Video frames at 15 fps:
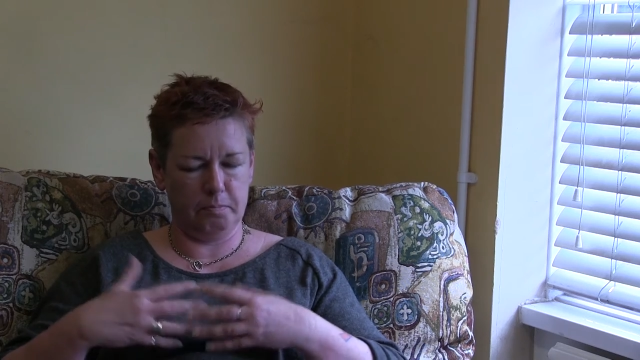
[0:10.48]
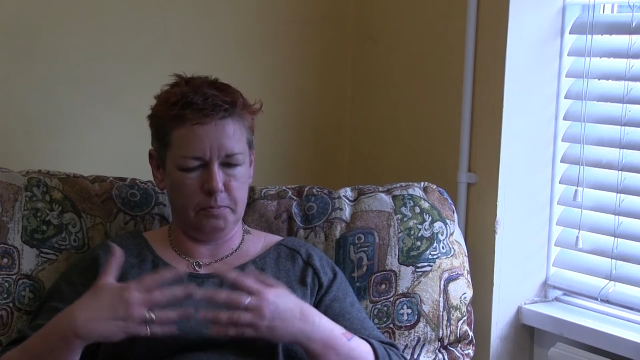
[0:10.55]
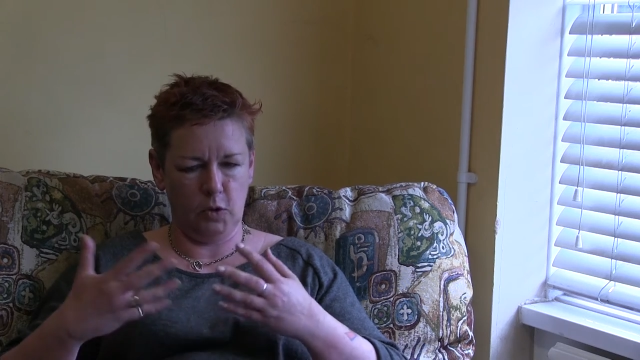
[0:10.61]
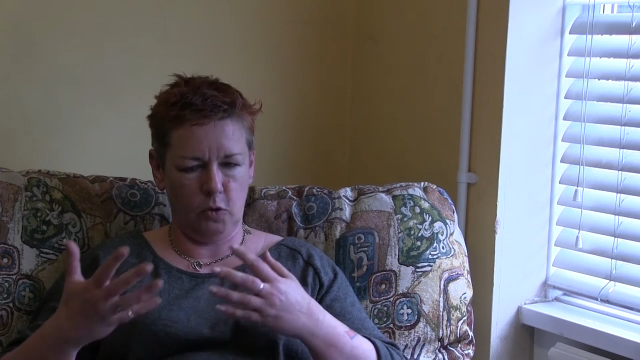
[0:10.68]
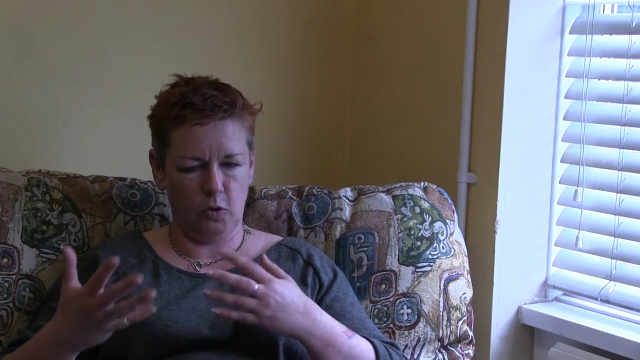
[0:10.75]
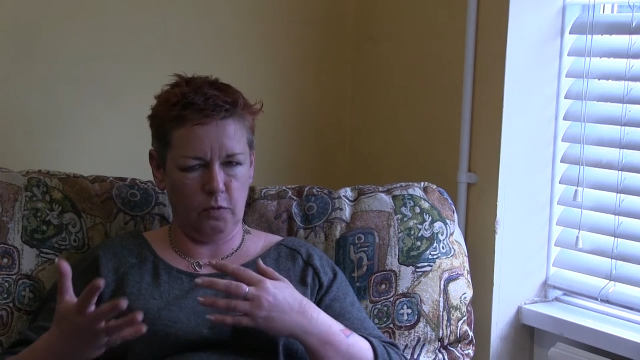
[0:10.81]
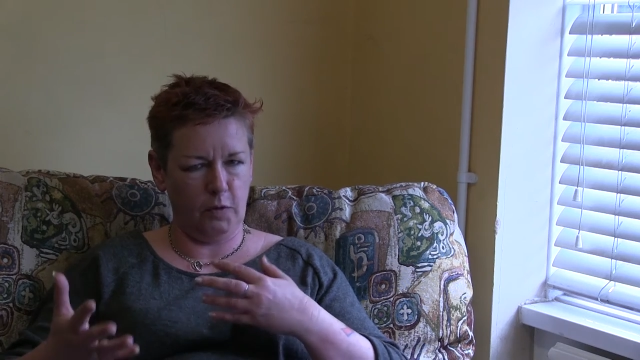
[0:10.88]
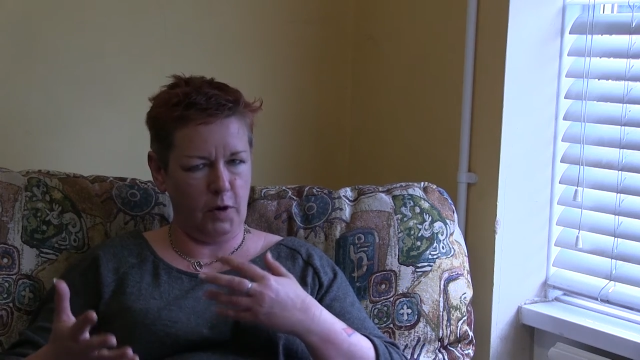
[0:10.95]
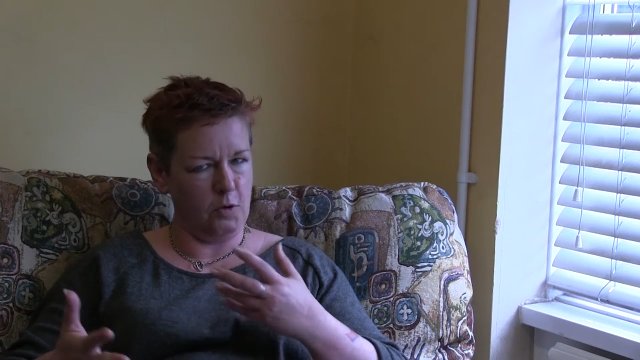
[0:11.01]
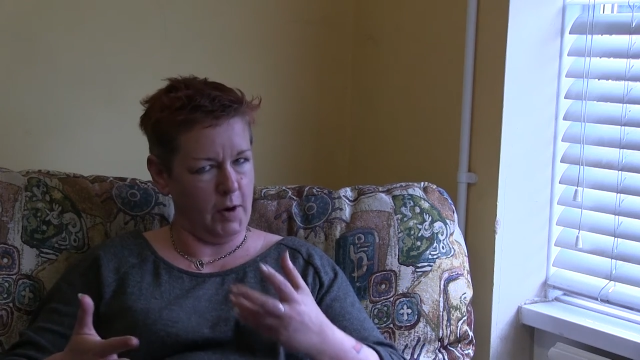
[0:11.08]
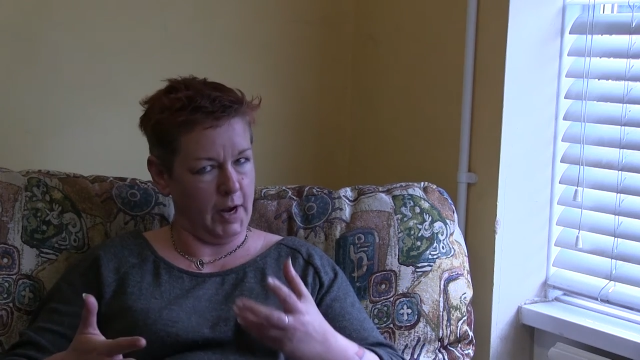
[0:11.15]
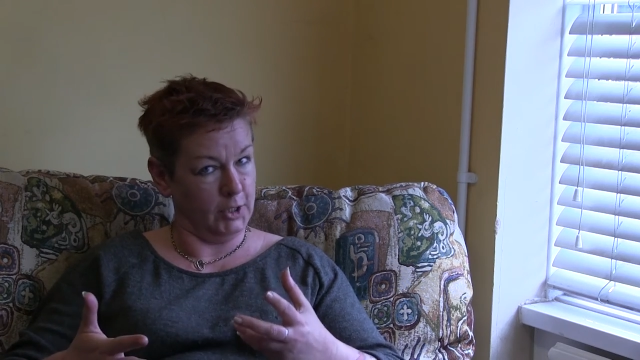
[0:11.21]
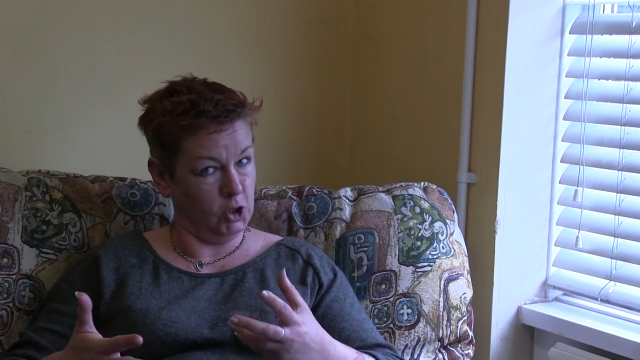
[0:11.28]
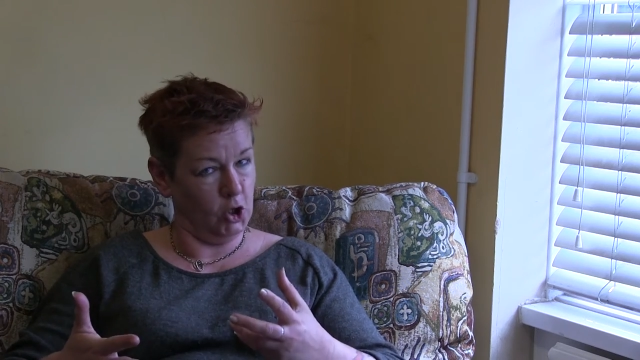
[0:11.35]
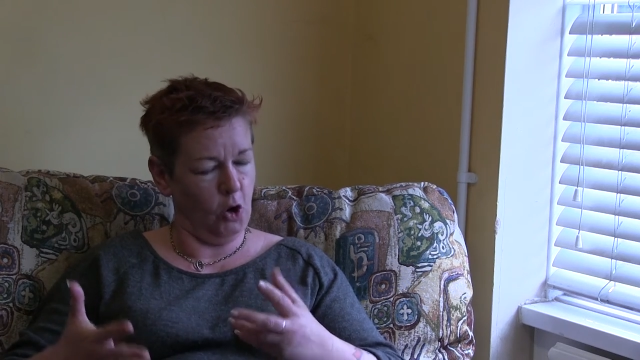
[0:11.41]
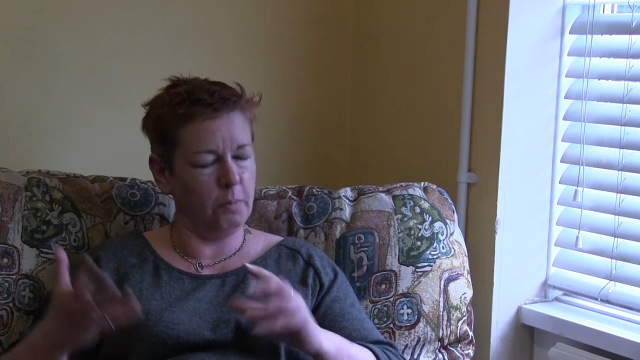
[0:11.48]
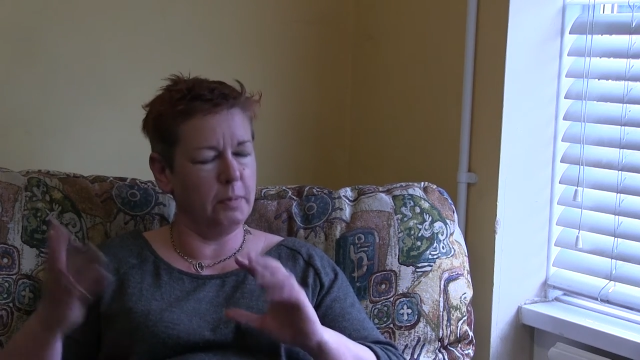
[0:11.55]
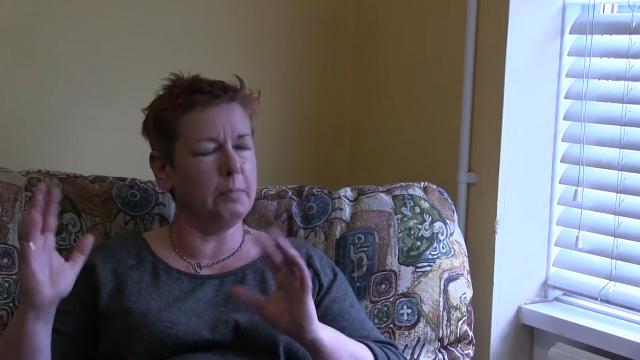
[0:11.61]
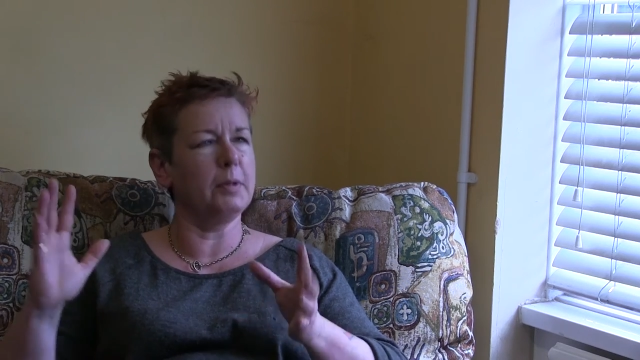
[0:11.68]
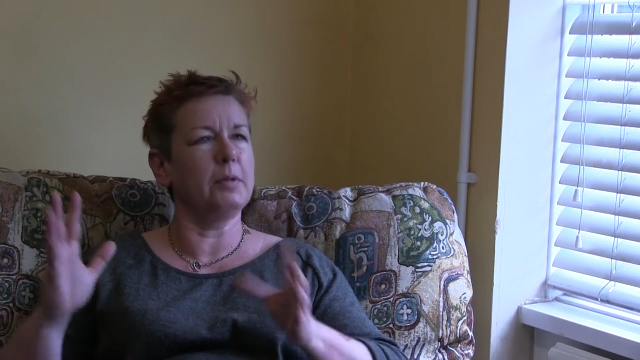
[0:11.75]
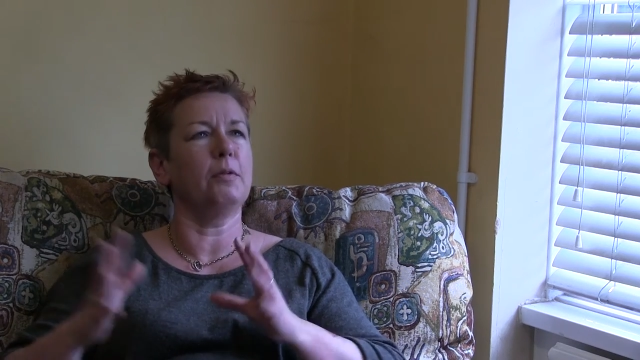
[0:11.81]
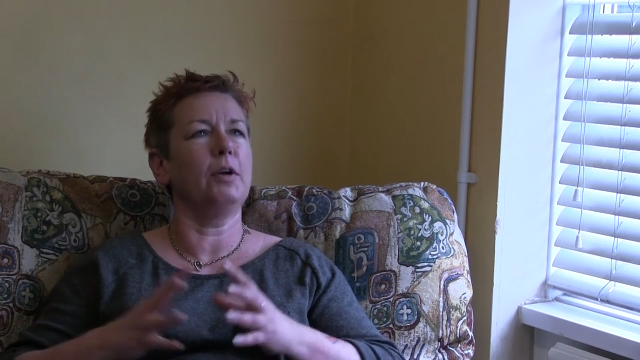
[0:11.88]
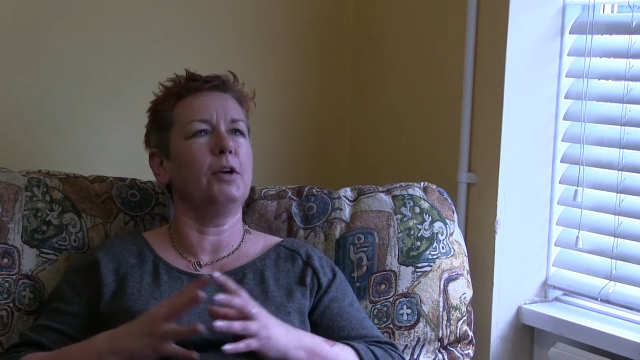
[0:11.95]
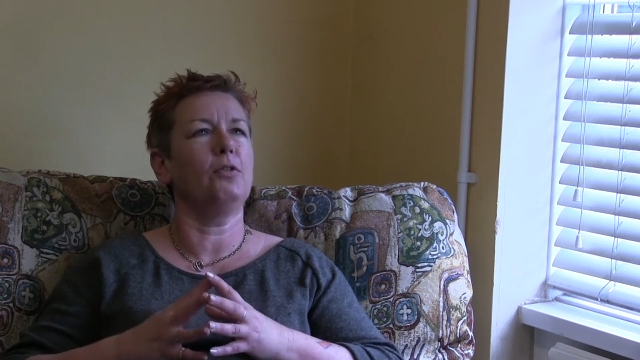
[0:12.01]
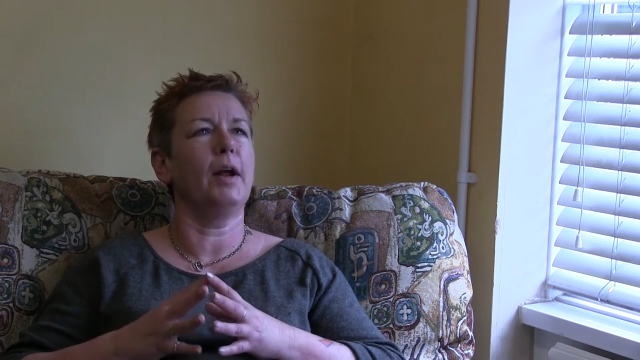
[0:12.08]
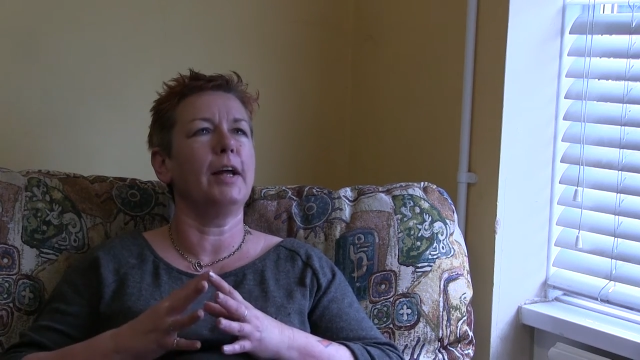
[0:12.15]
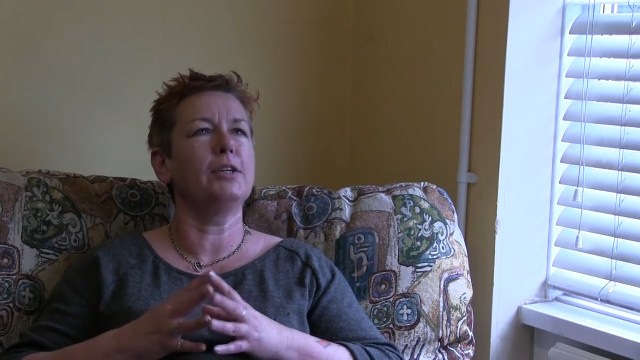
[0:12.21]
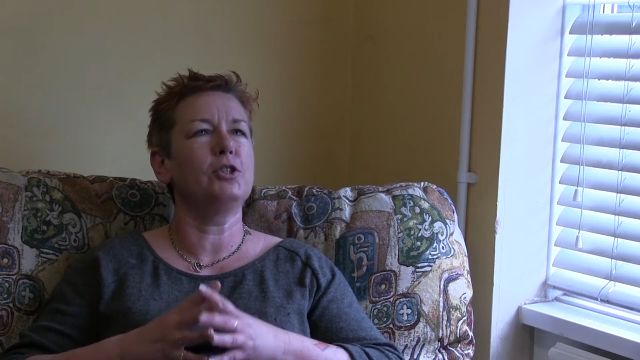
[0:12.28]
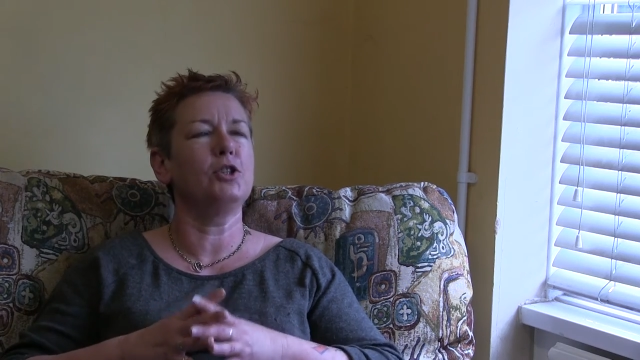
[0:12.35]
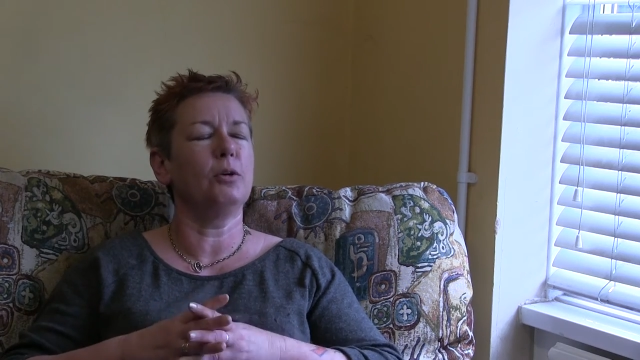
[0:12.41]
not the very grand job, but the very
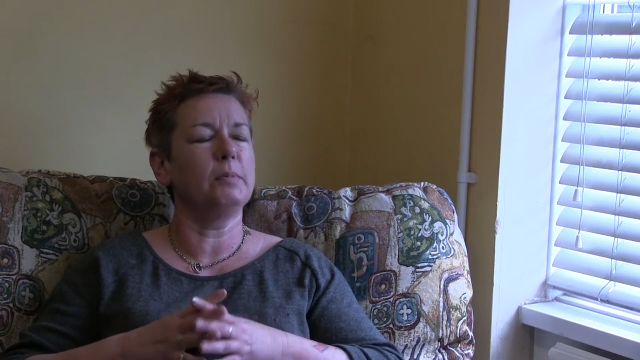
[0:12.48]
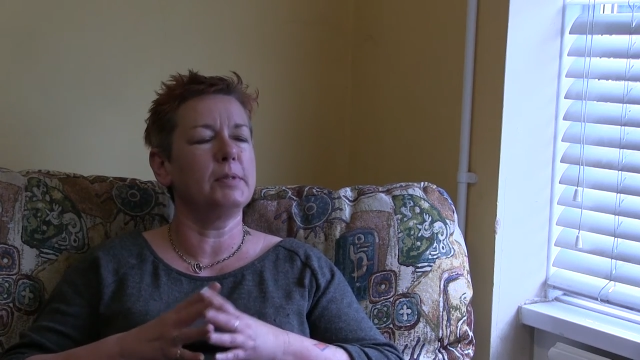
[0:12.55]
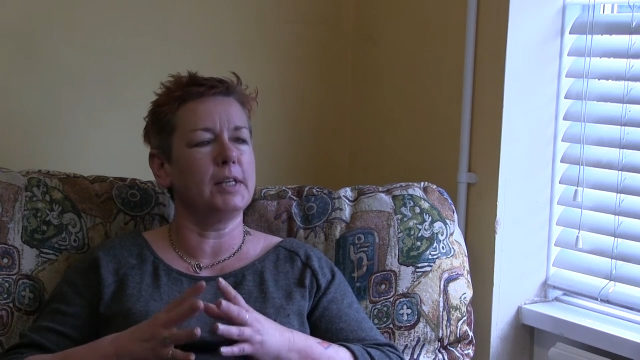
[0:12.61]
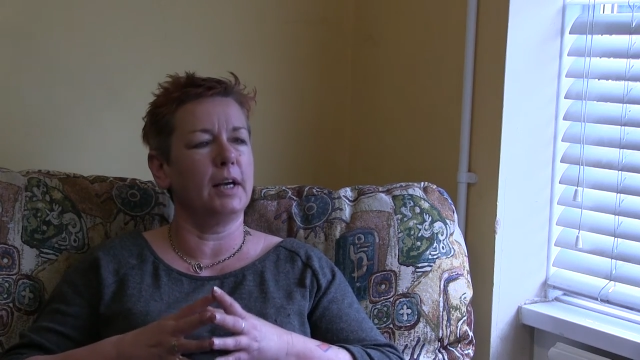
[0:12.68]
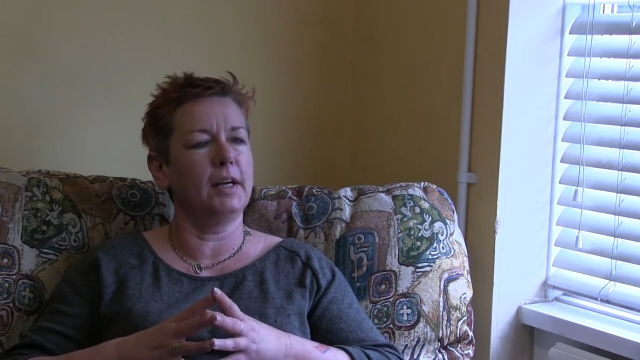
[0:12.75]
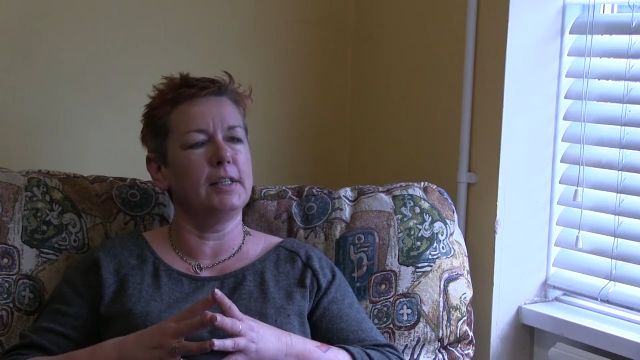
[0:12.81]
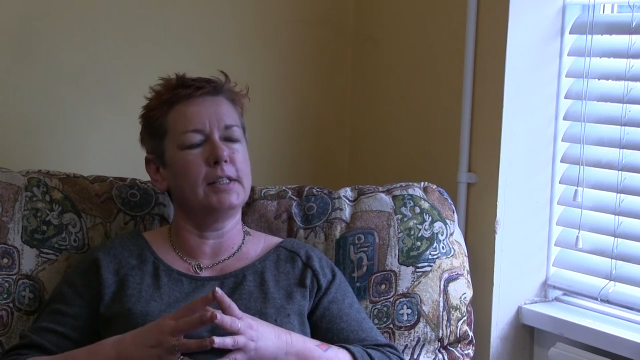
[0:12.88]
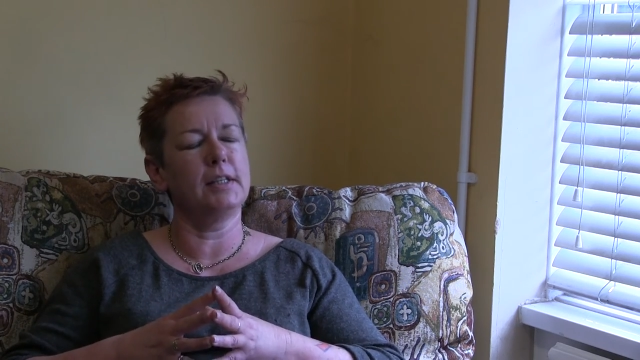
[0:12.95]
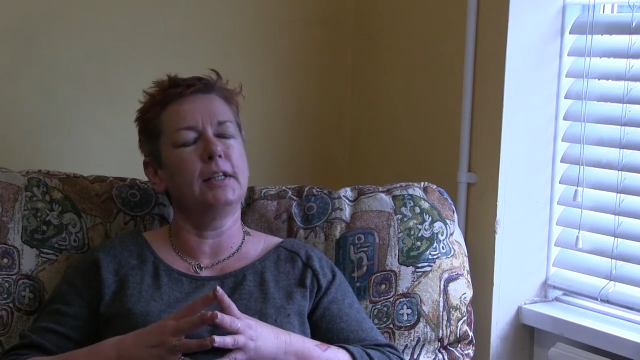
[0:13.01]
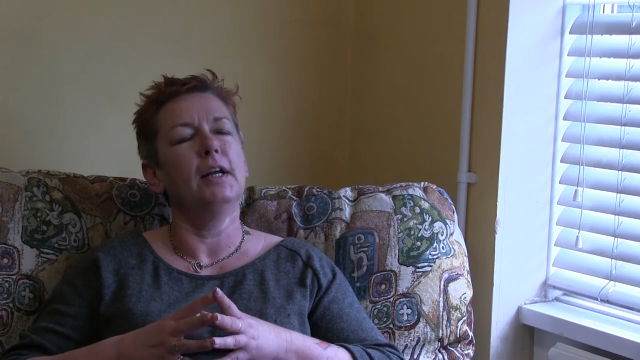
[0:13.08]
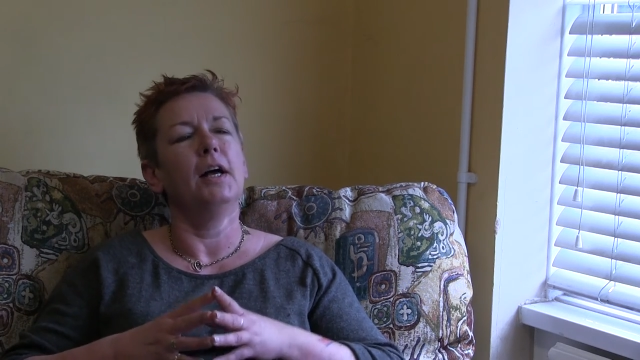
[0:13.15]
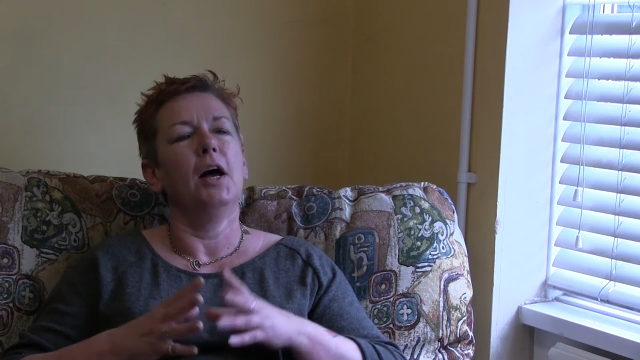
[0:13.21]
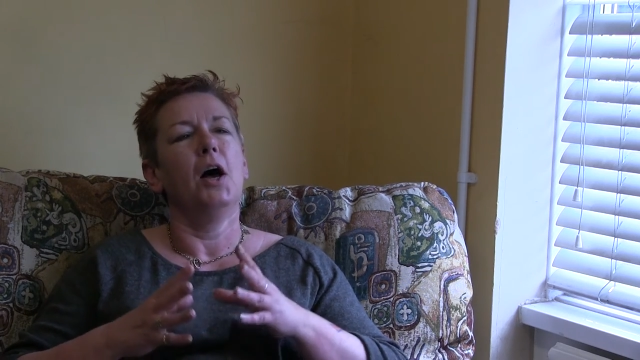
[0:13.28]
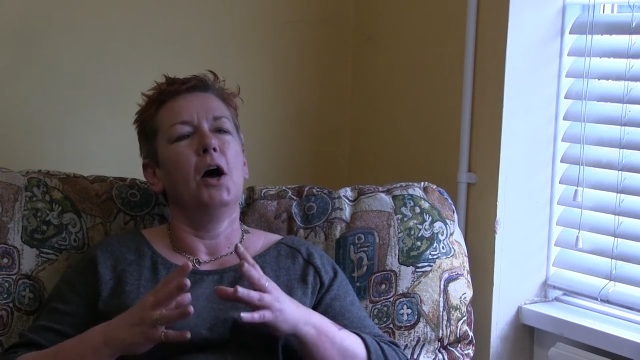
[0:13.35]
grand job title